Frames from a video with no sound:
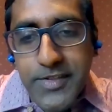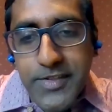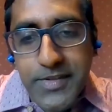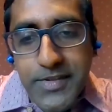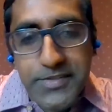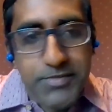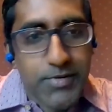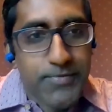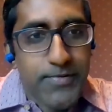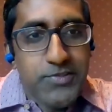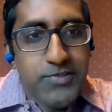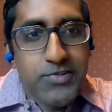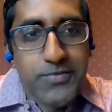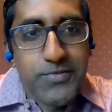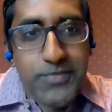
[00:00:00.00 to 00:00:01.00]
So as a
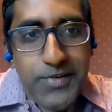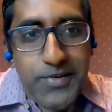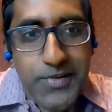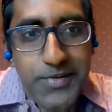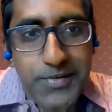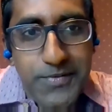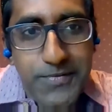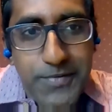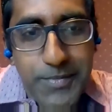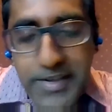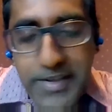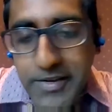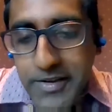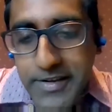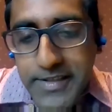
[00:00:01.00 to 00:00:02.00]
refresher for
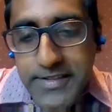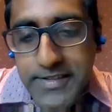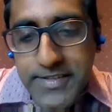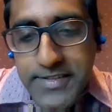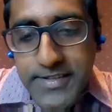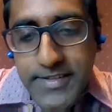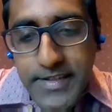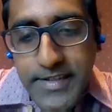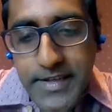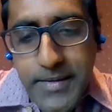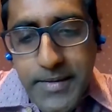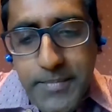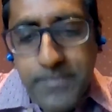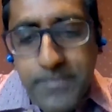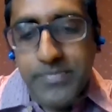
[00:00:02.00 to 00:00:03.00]
my audience,
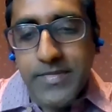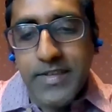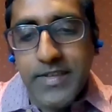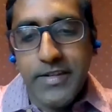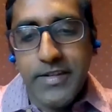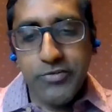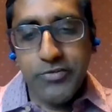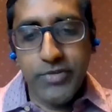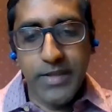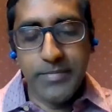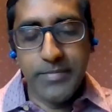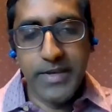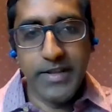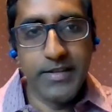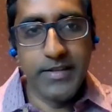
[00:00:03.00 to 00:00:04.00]
Industrial
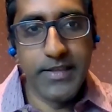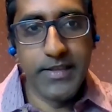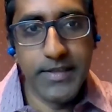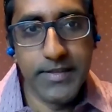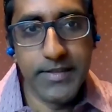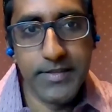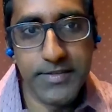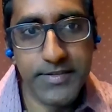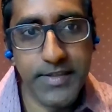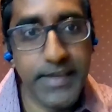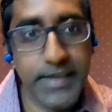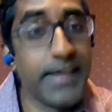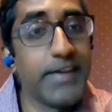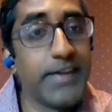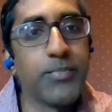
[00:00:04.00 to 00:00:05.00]
ML is
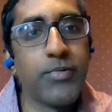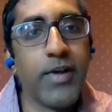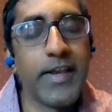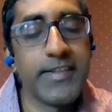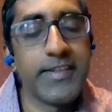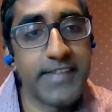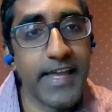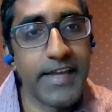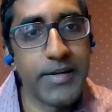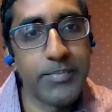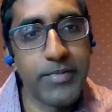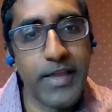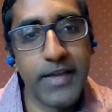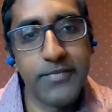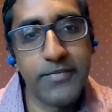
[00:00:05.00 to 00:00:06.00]
an enterprise
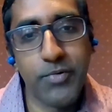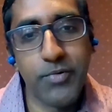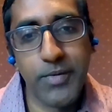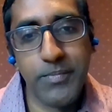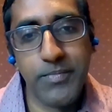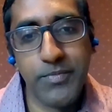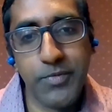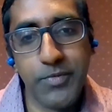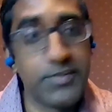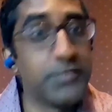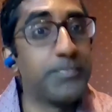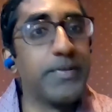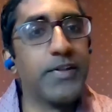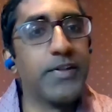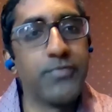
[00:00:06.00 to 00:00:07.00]
data platform which
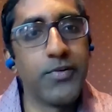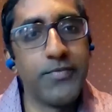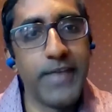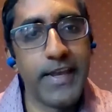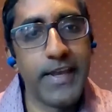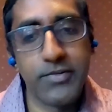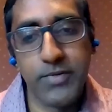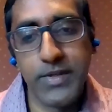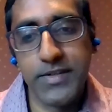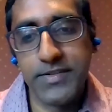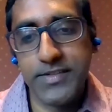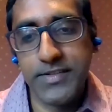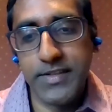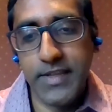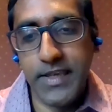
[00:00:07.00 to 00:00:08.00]
is built for
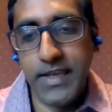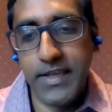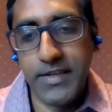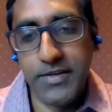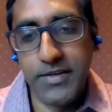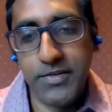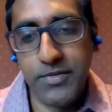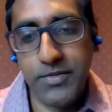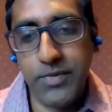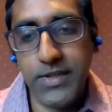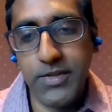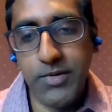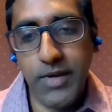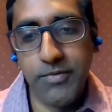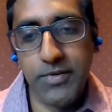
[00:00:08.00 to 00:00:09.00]
factories. And
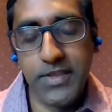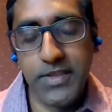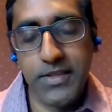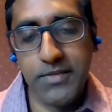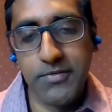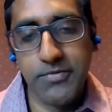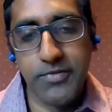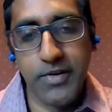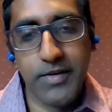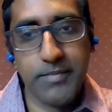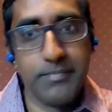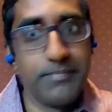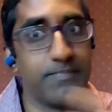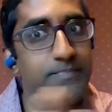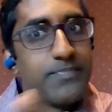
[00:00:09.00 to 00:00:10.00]
we do everything
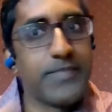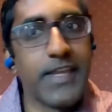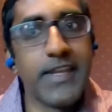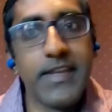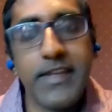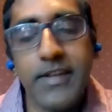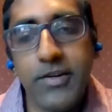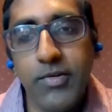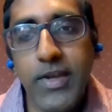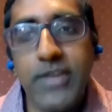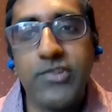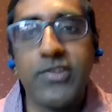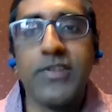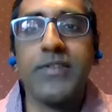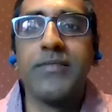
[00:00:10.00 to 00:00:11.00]
from data
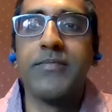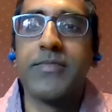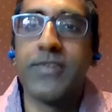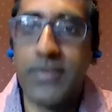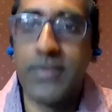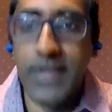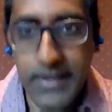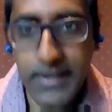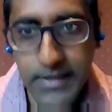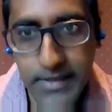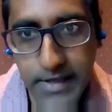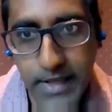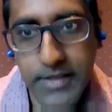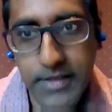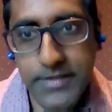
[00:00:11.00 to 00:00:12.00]
integration to data
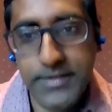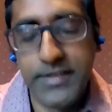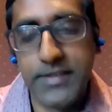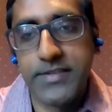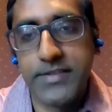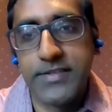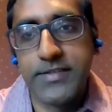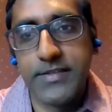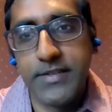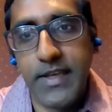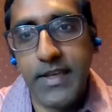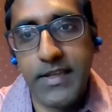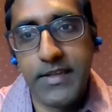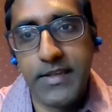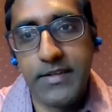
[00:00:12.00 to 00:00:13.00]
analysis
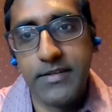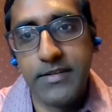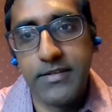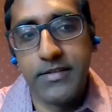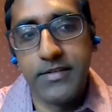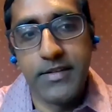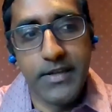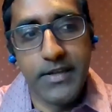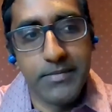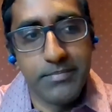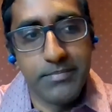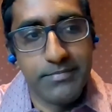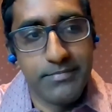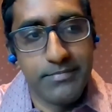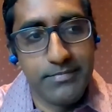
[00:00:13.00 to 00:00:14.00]
and
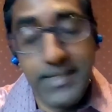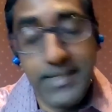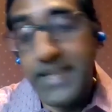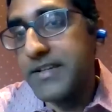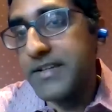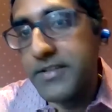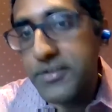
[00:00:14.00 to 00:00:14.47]
data